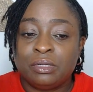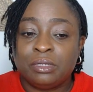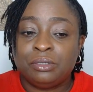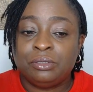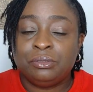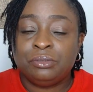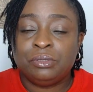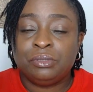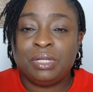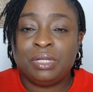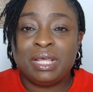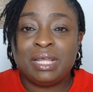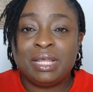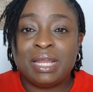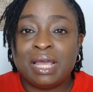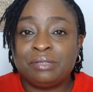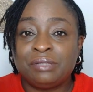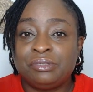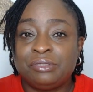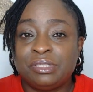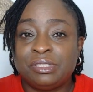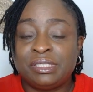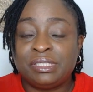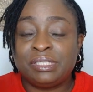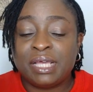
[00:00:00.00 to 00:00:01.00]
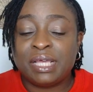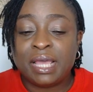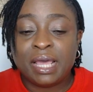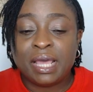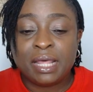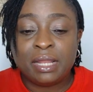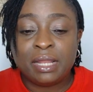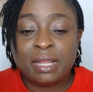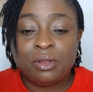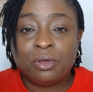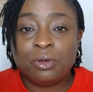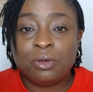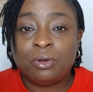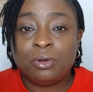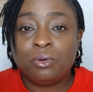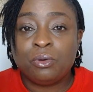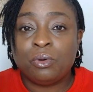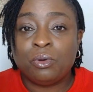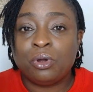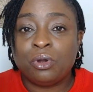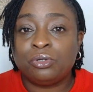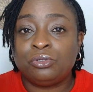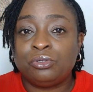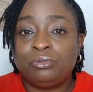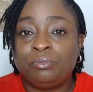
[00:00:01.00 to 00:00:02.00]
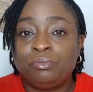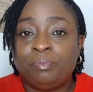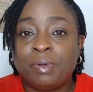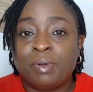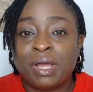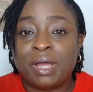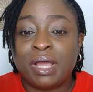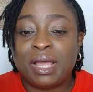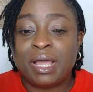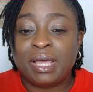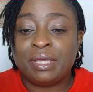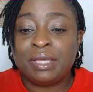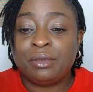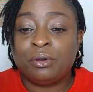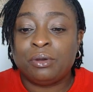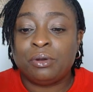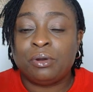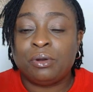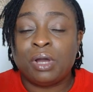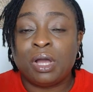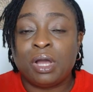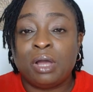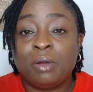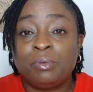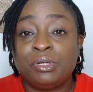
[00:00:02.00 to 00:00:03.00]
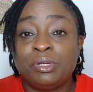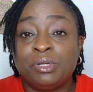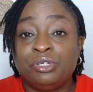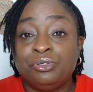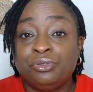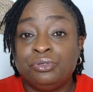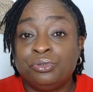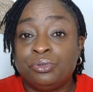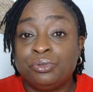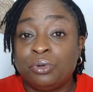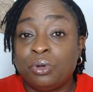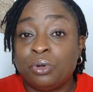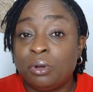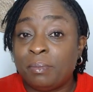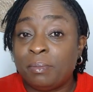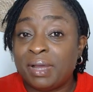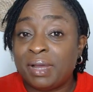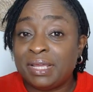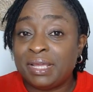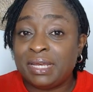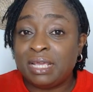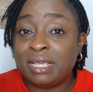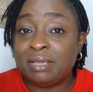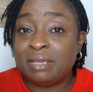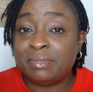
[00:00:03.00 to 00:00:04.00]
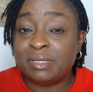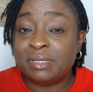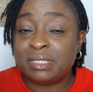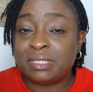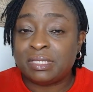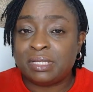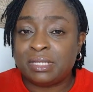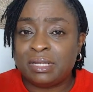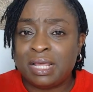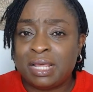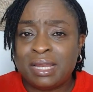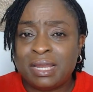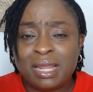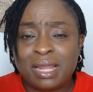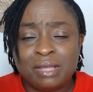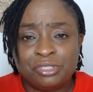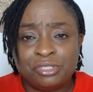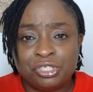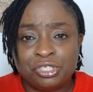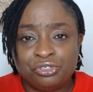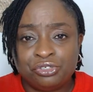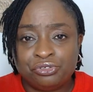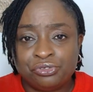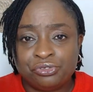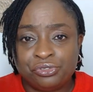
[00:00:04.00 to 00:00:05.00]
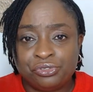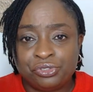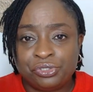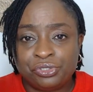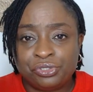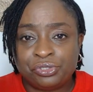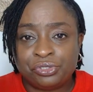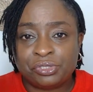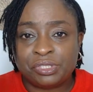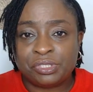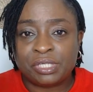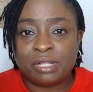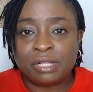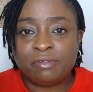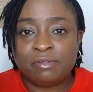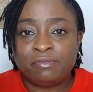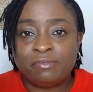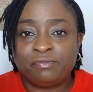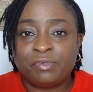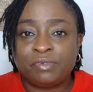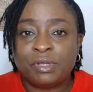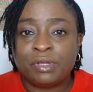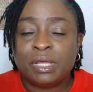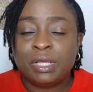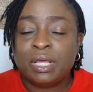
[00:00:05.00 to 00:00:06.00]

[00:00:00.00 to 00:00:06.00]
You learn how to say hello or goodbye or how are you or my name is. Learn how to introduce yourself.